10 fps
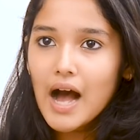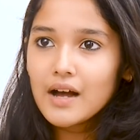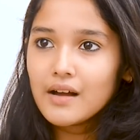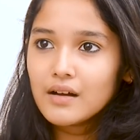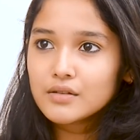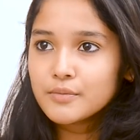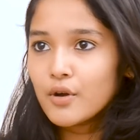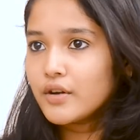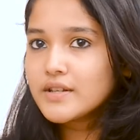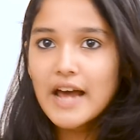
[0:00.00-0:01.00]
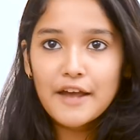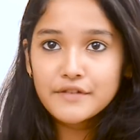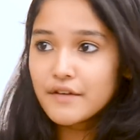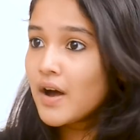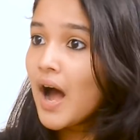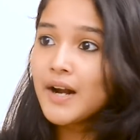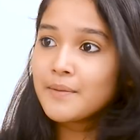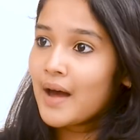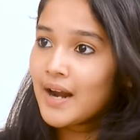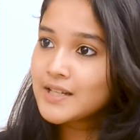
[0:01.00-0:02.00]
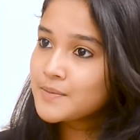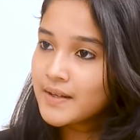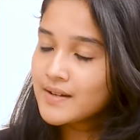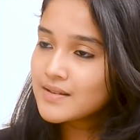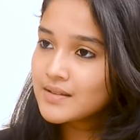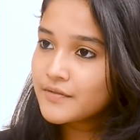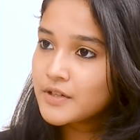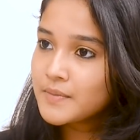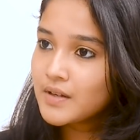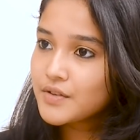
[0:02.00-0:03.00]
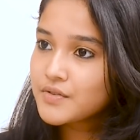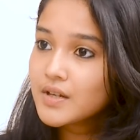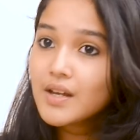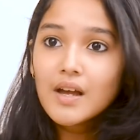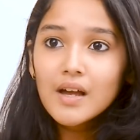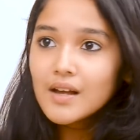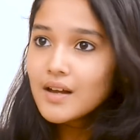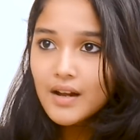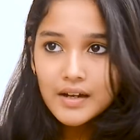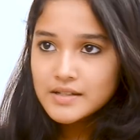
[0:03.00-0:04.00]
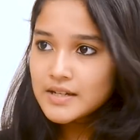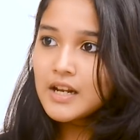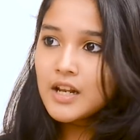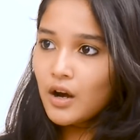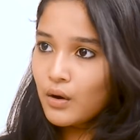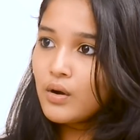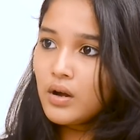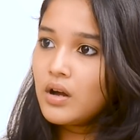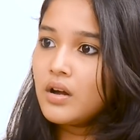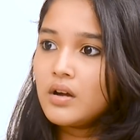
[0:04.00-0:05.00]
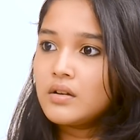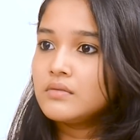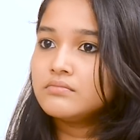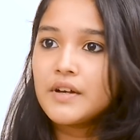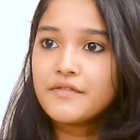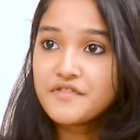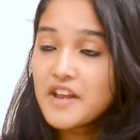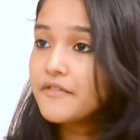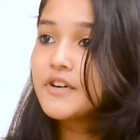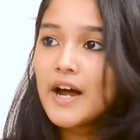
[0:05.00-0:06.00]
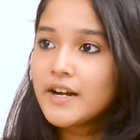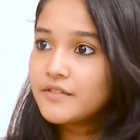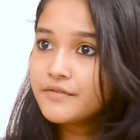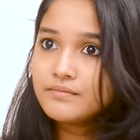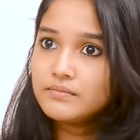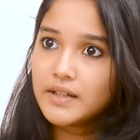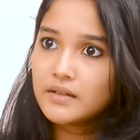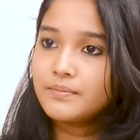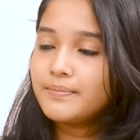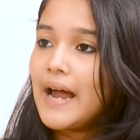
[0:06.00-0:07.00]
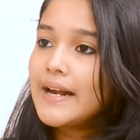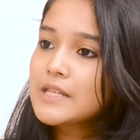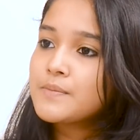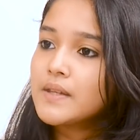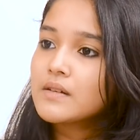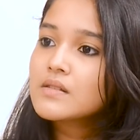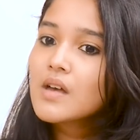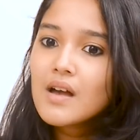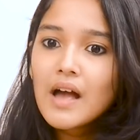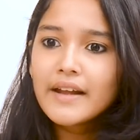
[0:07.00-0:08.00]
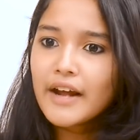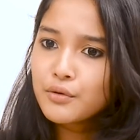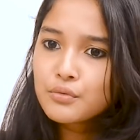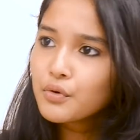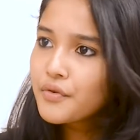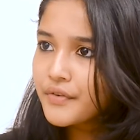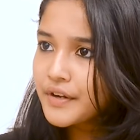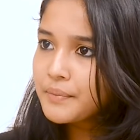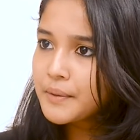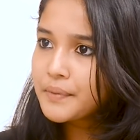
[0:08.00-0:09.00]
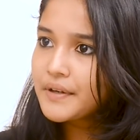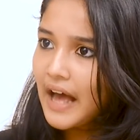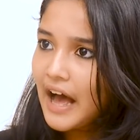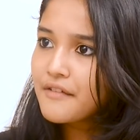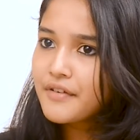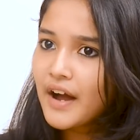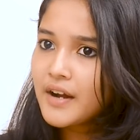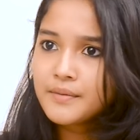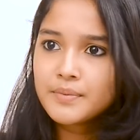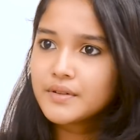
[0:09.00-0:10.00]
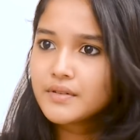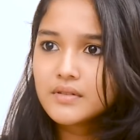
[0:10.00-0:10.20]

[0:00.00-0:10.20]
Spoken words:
To be honest, I've never had a bad experience in the film industry. Till now, I've never had a bad experience. And I don't know if any people have had, but